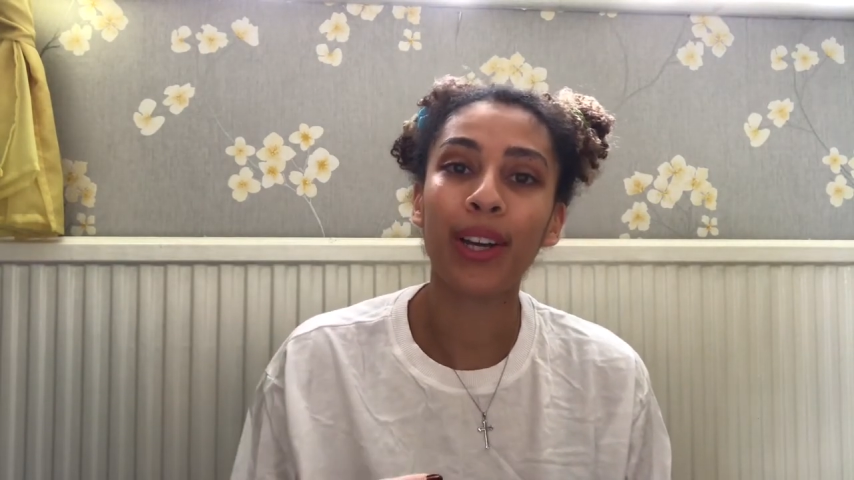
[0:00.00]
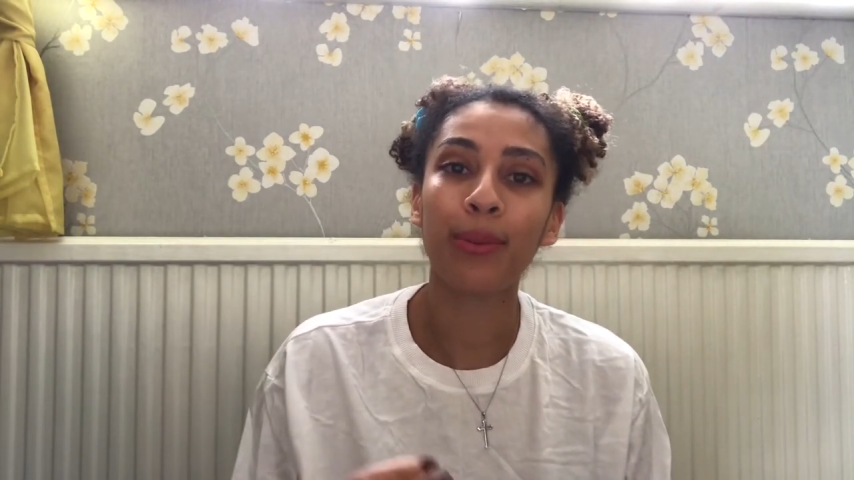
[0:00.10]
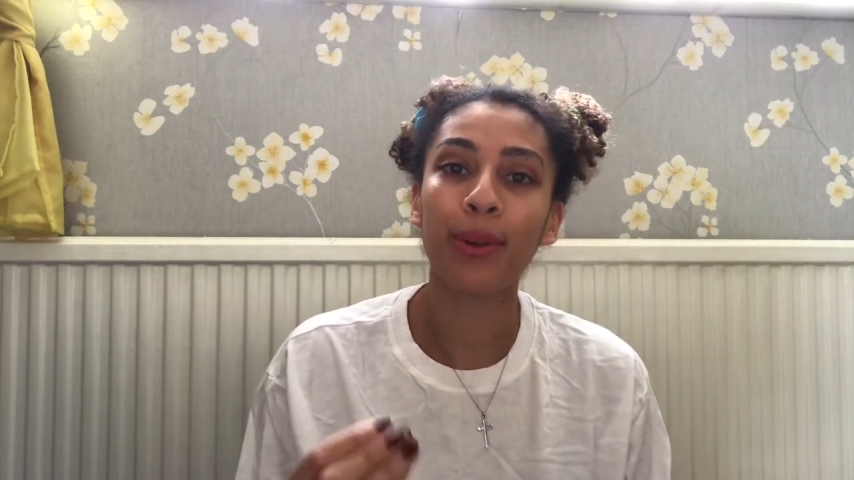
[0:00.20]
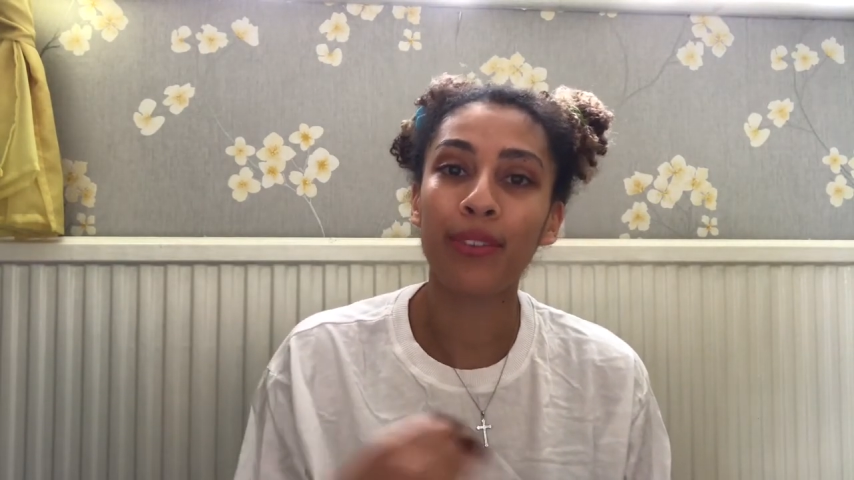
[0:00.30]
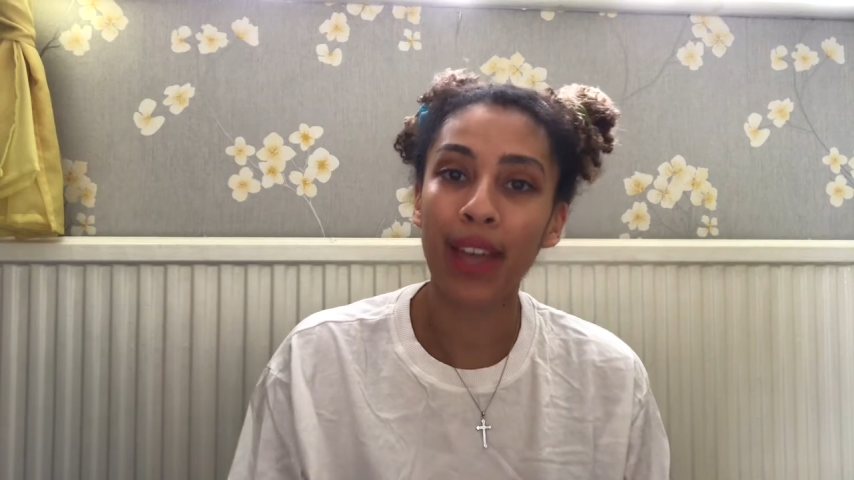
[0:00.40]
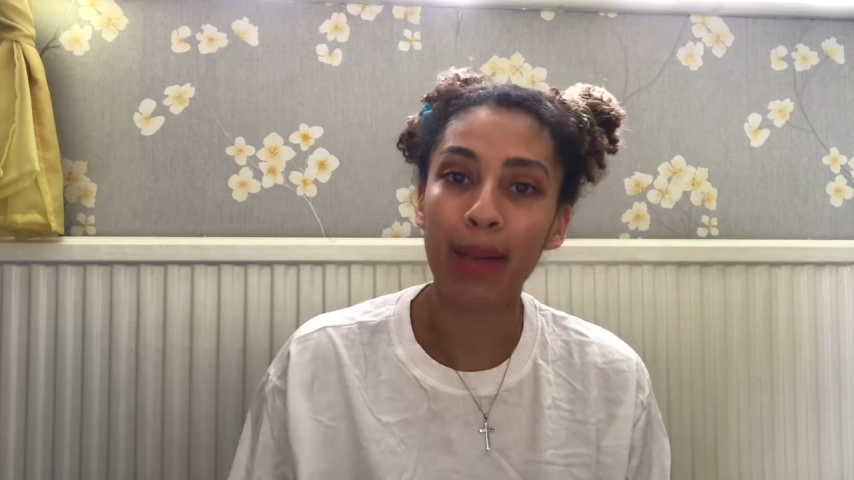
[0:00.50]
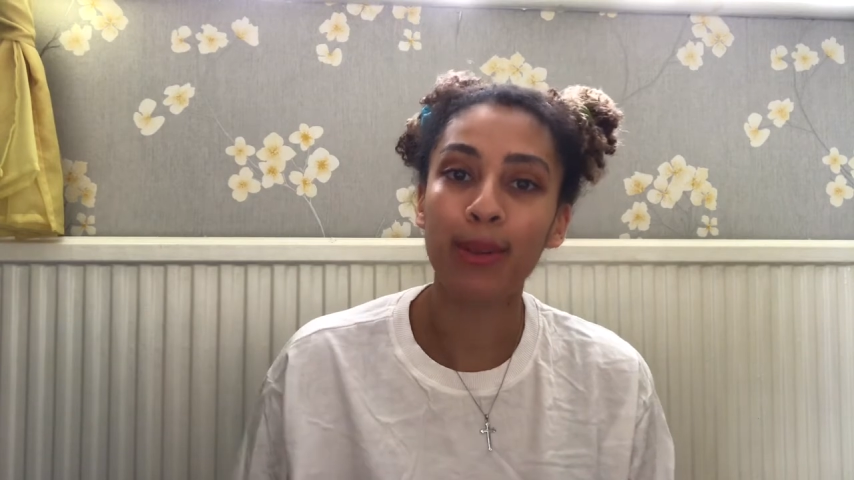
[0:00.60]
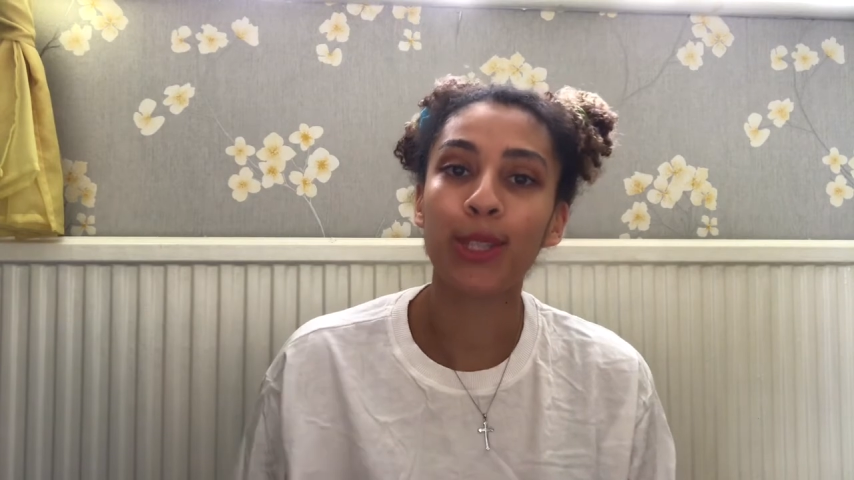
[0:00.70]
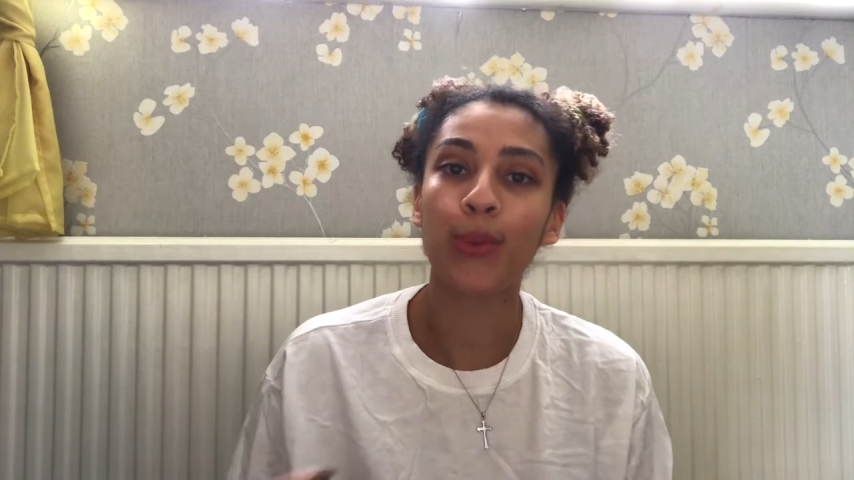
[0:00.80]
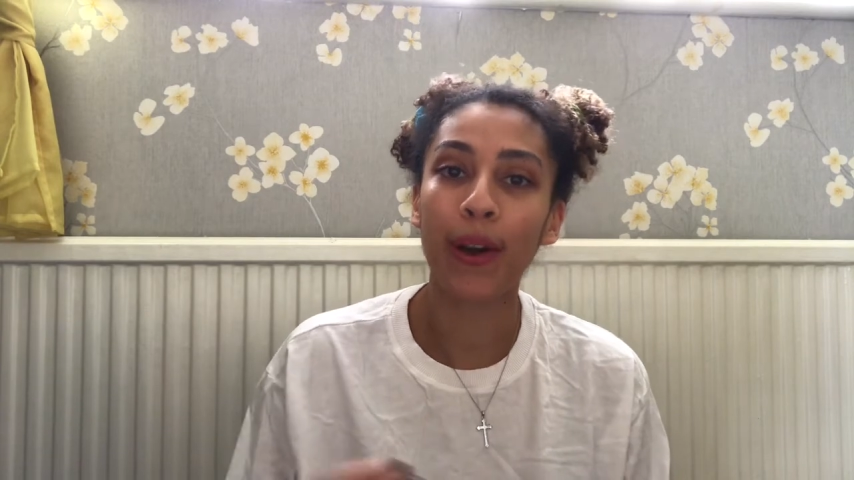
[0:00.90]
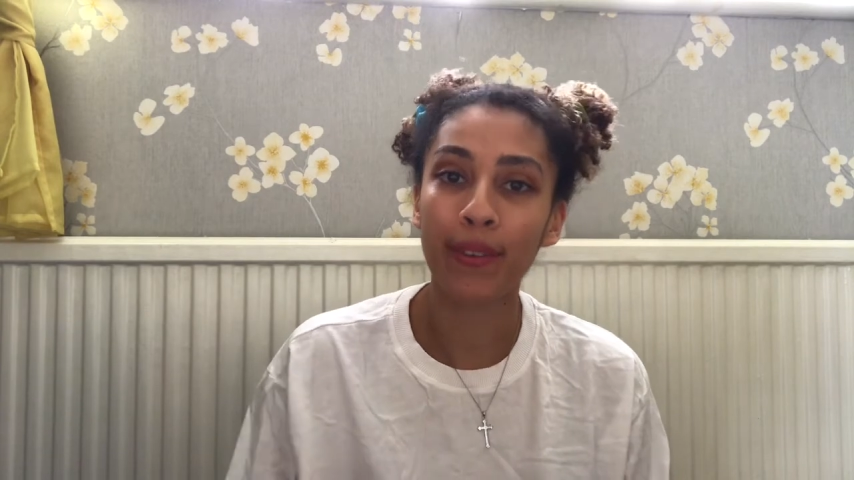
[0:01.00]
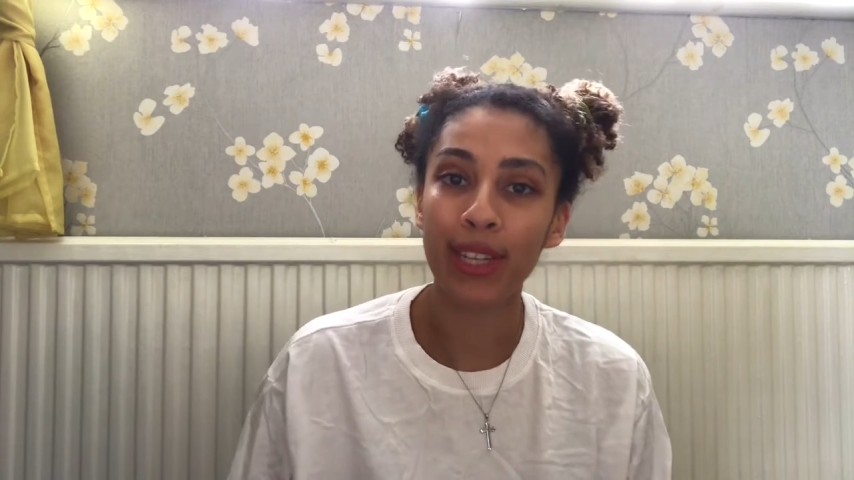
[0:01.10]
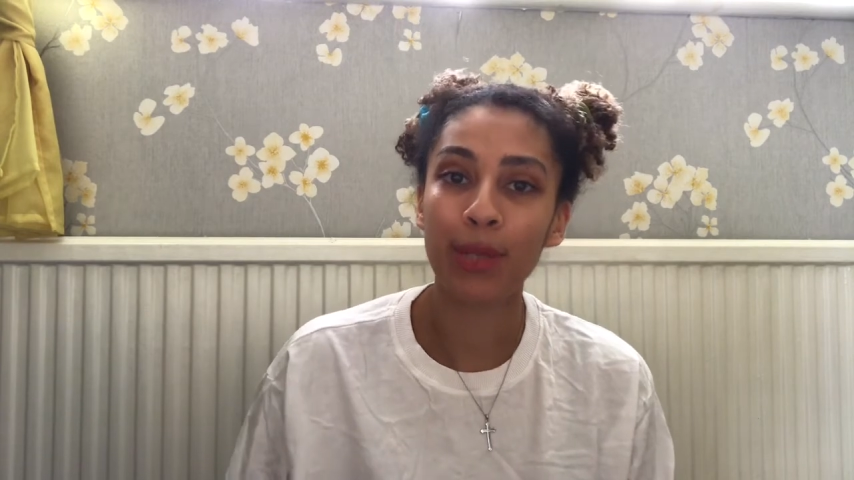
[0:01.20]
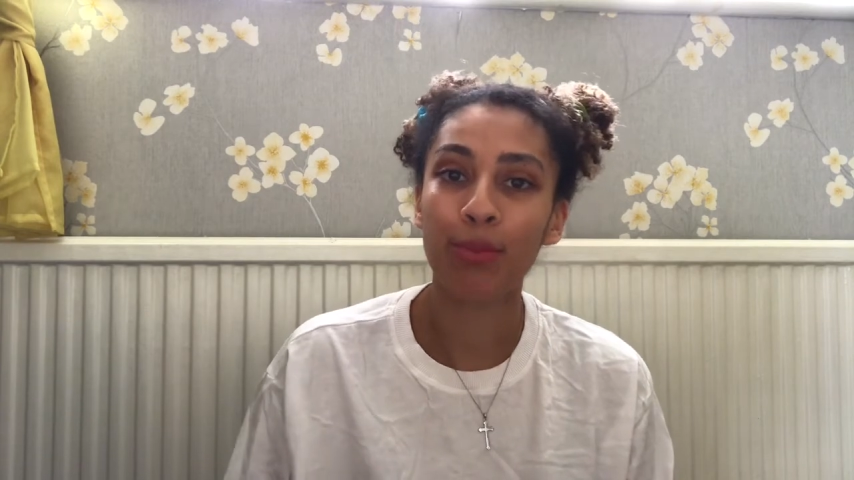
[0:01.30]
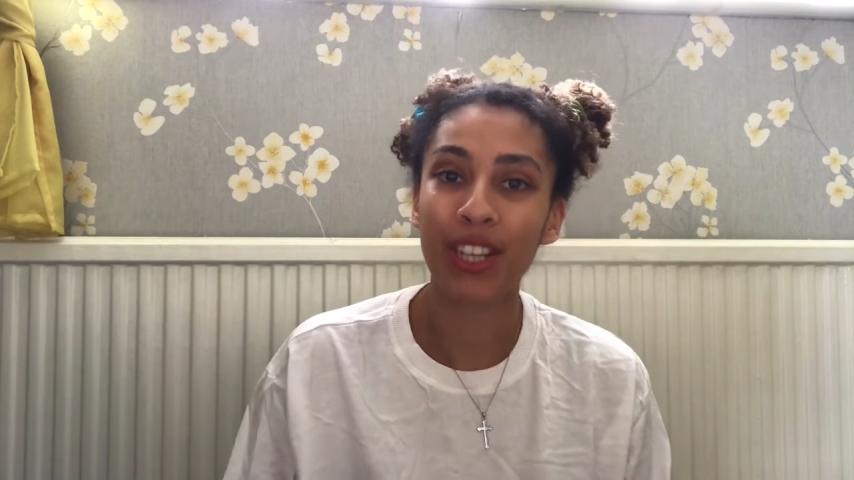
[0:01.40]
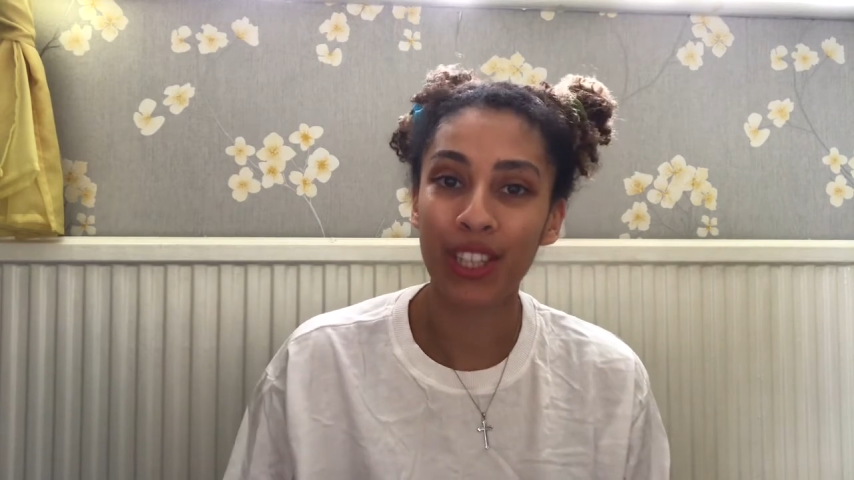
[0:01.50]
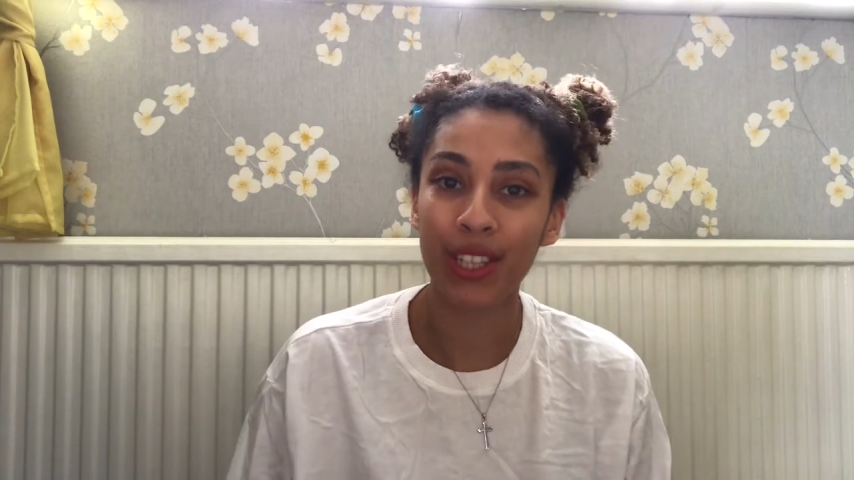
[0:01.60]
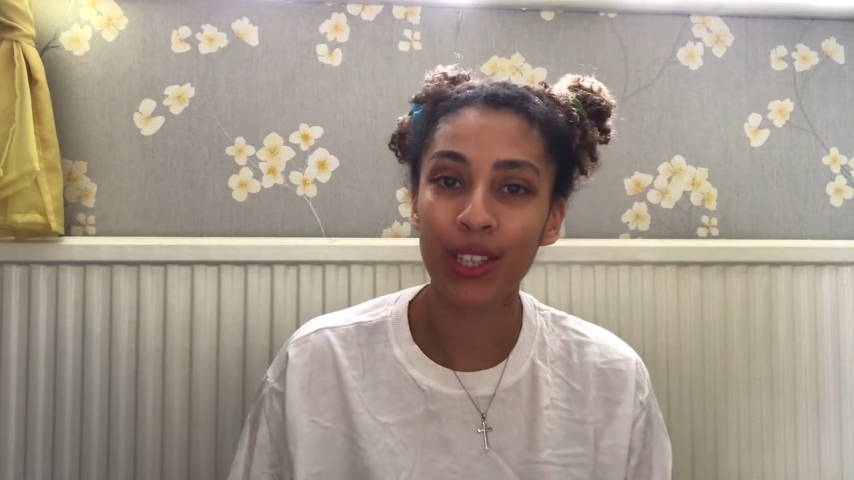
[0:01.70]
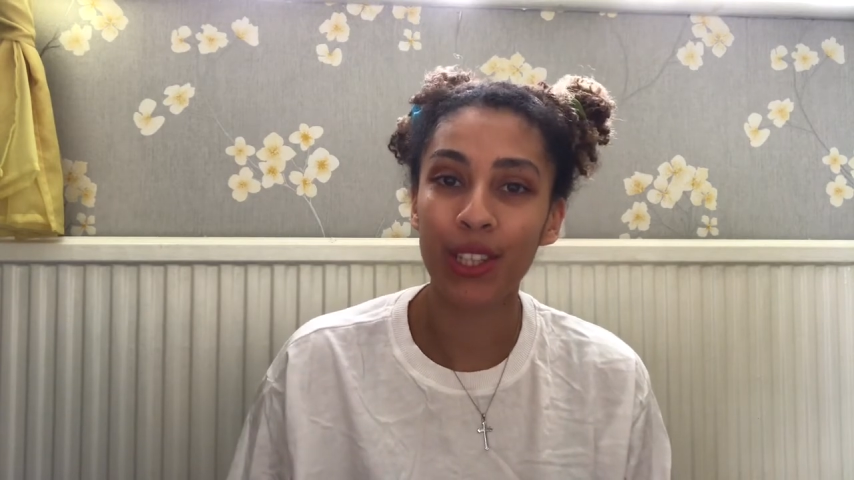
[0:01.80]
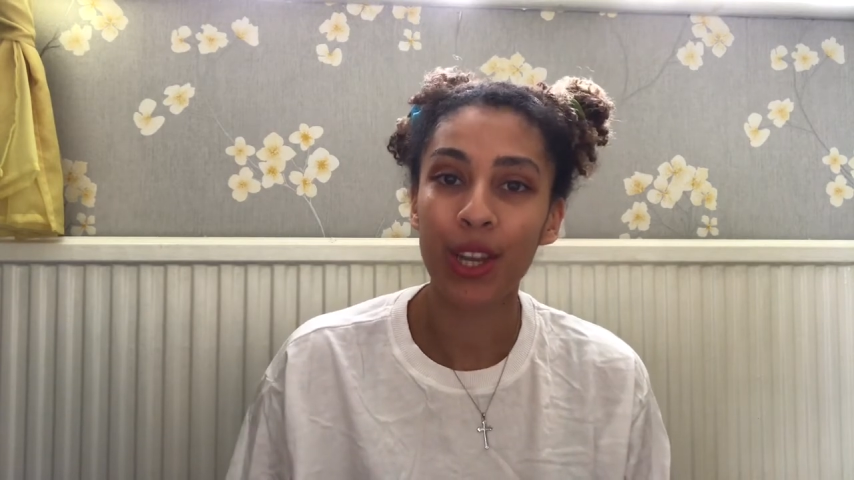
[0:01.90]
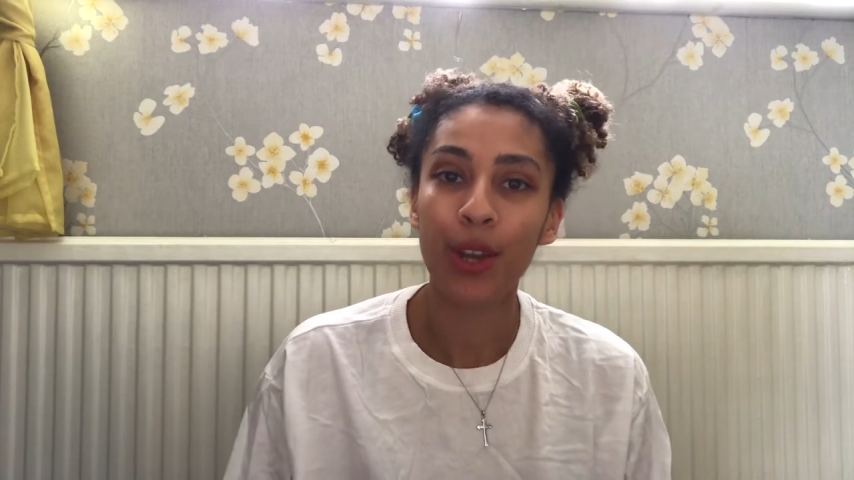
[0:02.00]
with him and dwell in his presence,